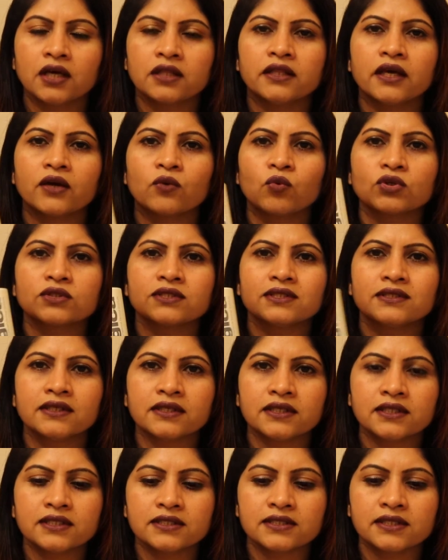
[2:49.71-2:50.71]
there was
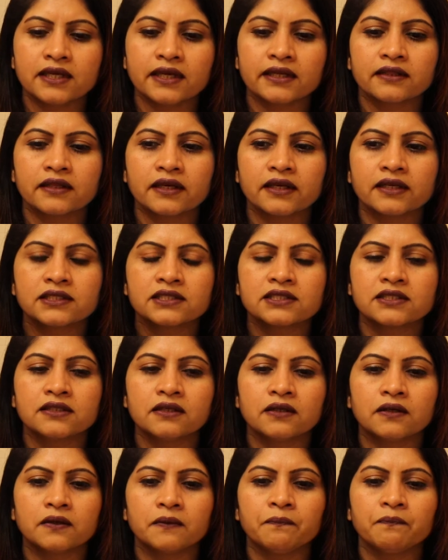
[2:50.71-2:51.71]
this and there is
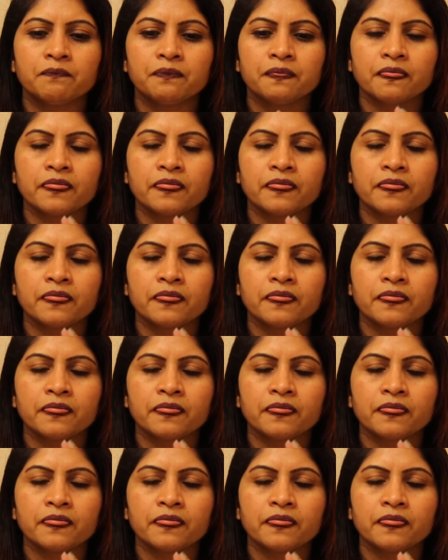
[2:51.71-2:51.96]
the